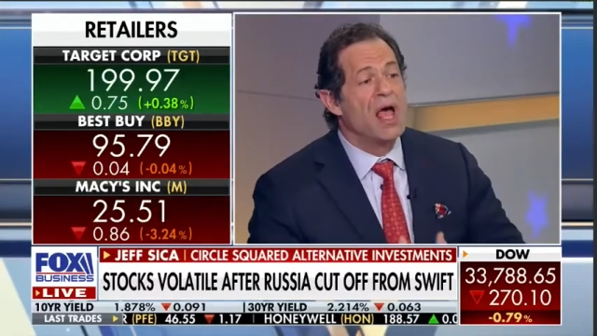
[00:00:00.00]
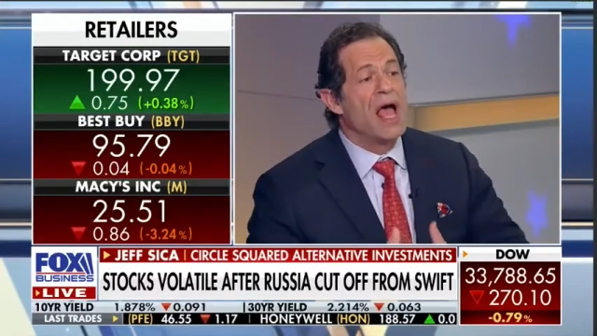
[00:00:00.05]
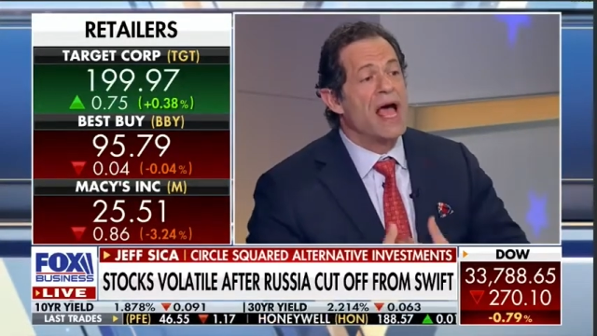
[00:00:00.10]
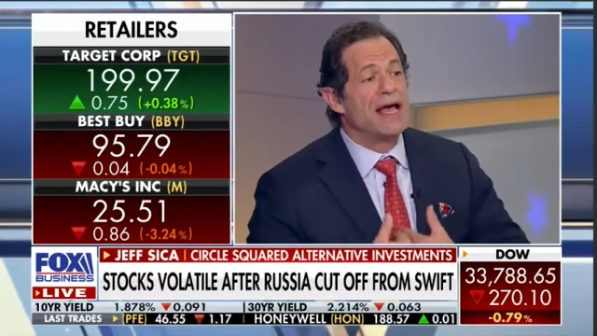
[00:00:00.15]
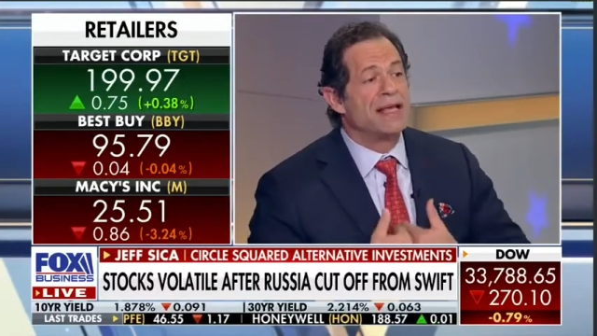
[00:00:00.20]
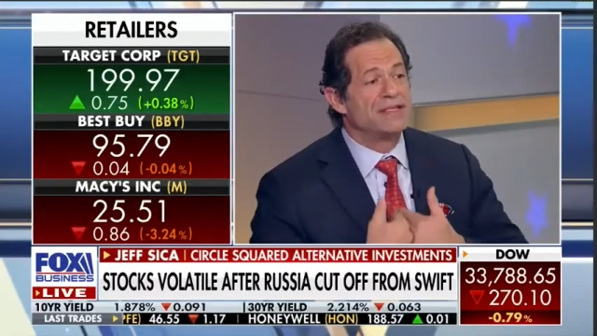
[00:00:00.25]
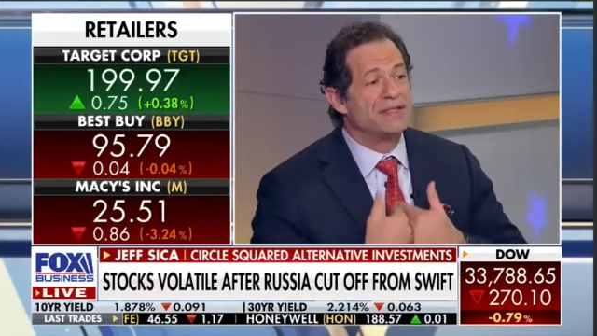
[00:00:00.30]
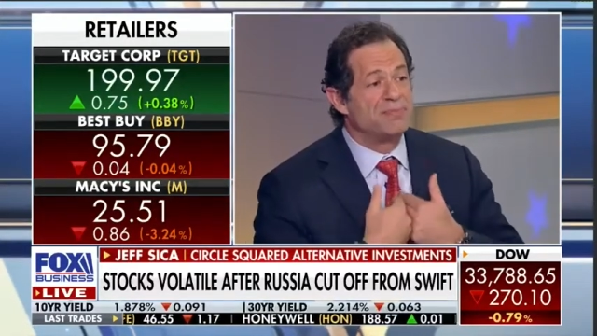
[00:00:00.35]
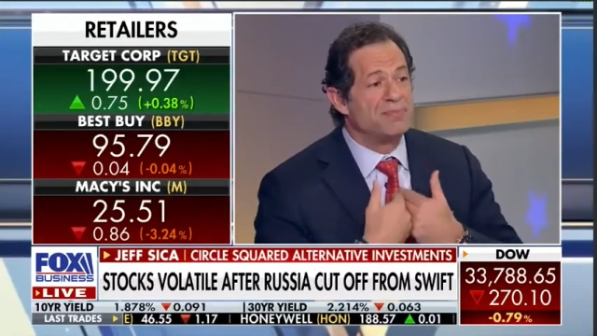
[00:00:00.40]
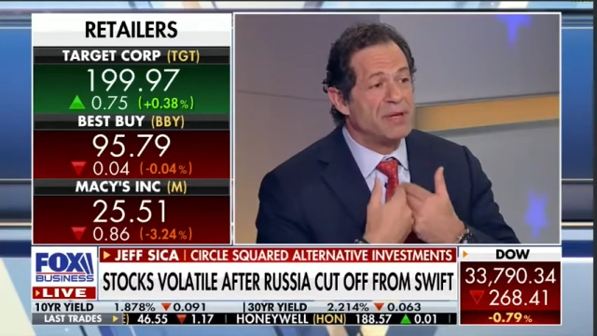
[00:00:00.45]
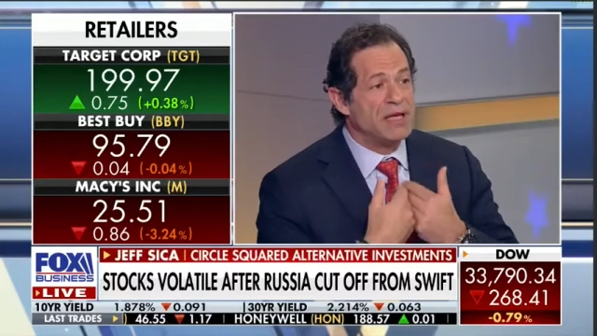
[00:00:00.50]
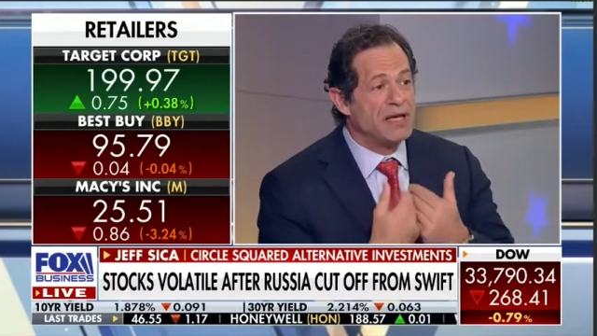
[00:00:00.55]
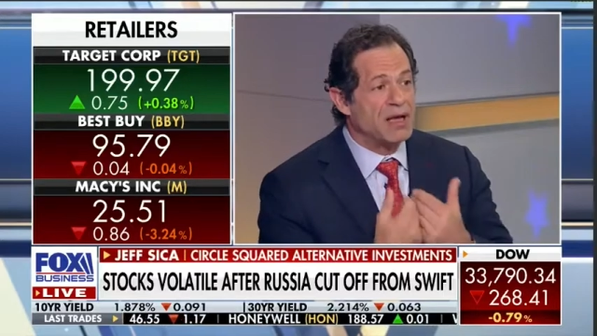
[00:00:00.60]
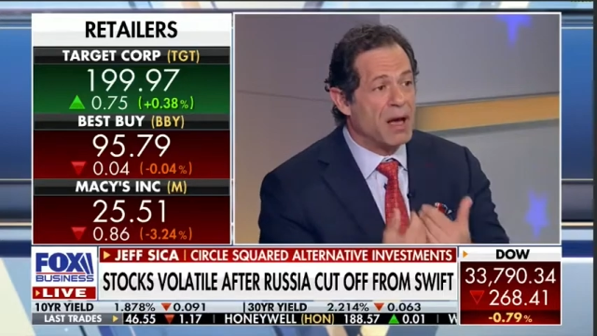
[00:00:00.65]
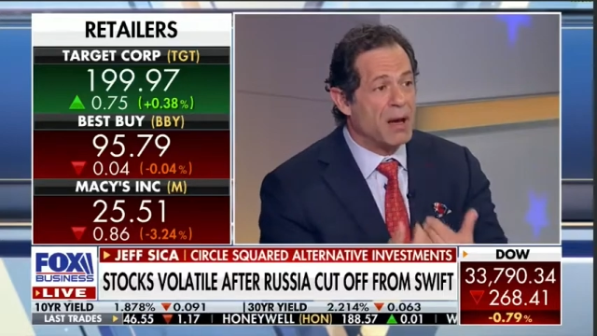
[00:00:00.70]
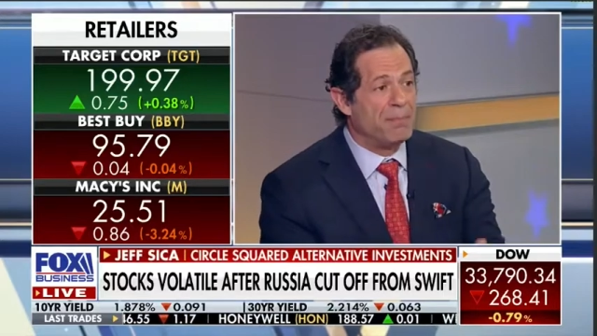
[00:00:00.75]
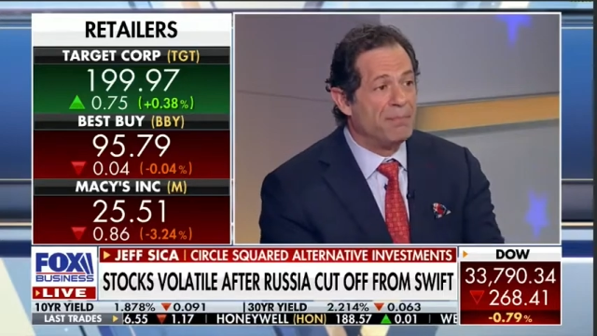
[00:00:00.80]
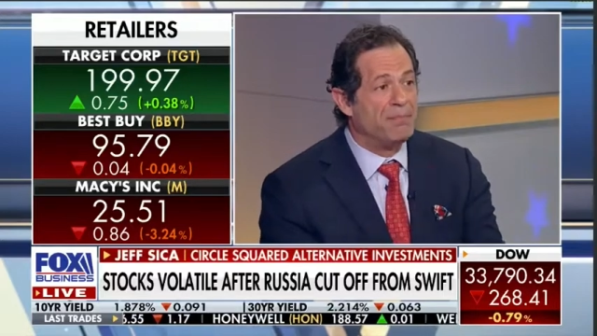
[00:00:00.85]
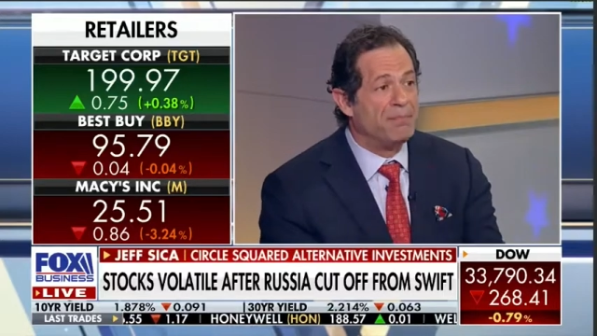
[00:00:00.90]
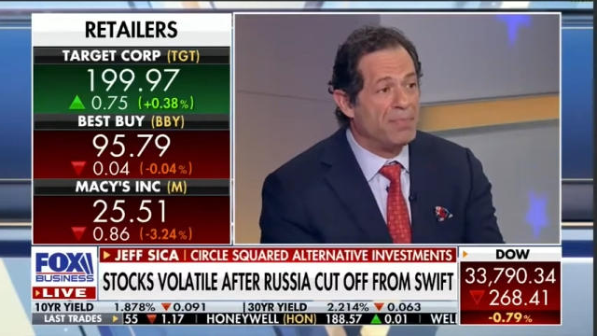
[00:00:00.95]
as being
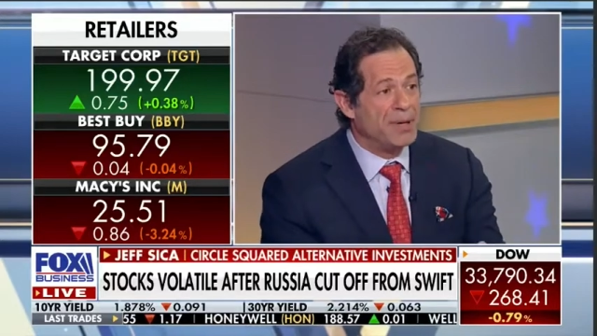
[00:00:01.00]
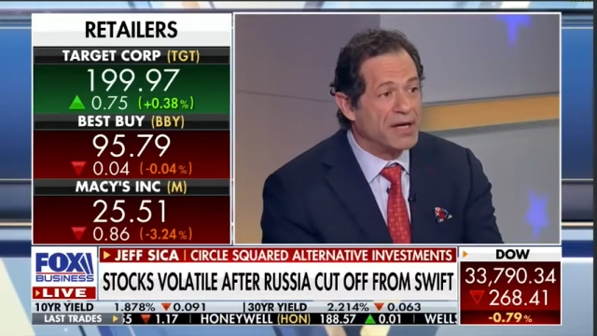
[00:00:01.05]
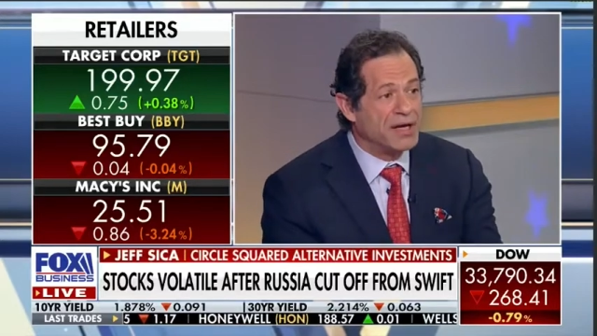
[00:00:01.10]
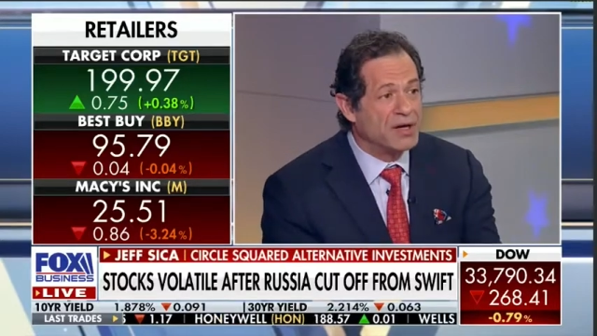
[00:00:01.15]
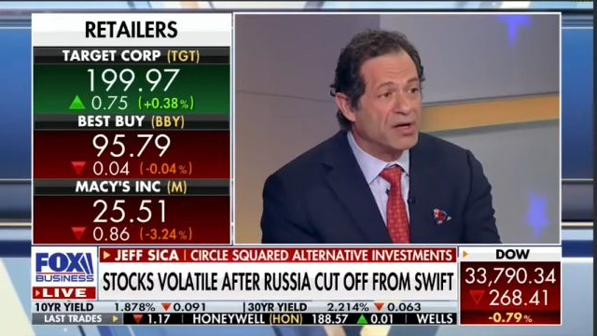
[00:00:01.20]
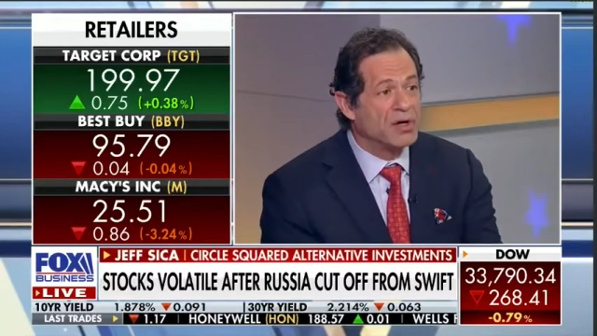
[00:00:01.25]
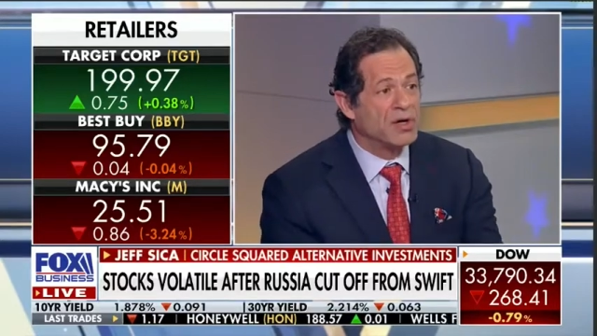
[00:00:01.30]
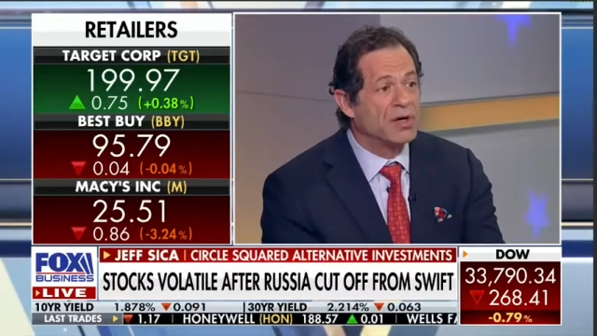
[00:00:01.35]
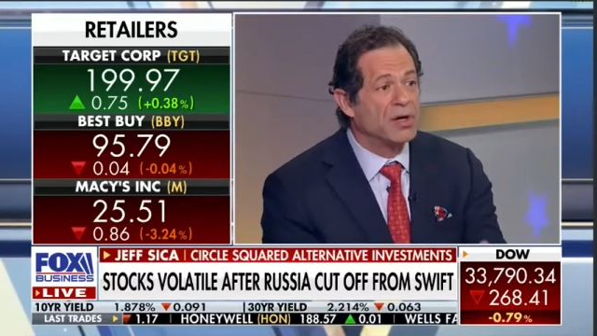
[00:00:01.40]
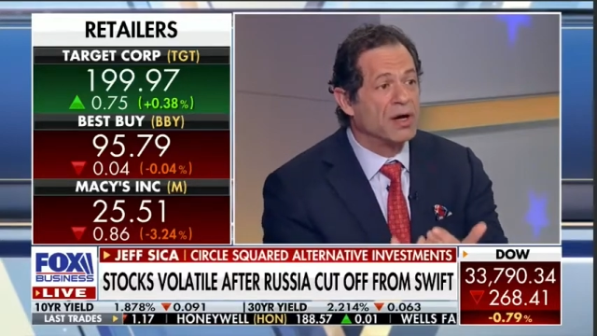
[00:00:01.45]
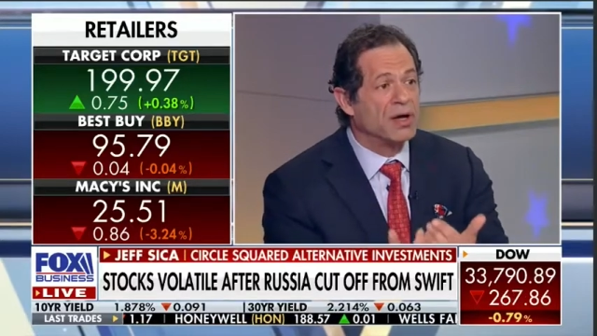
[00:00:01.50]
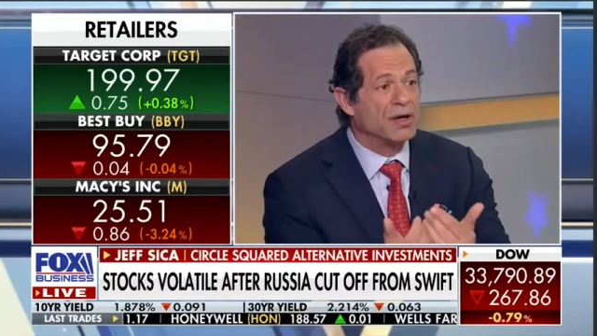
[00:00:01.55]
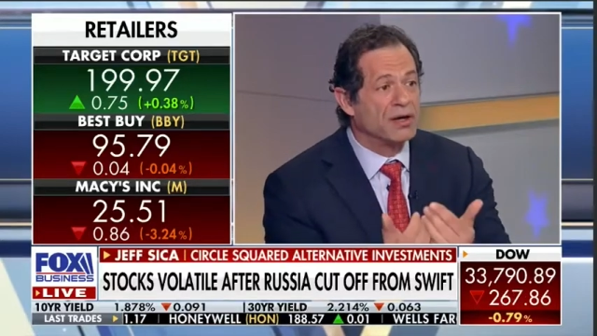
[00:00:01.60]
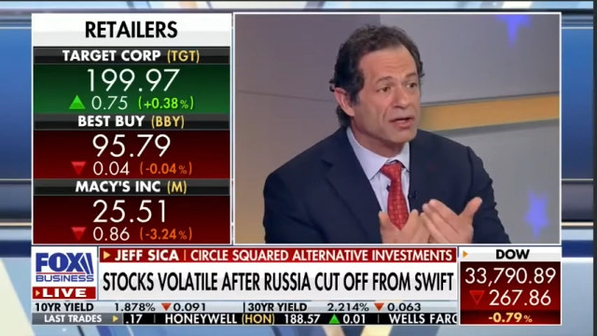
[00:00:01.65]
a bigger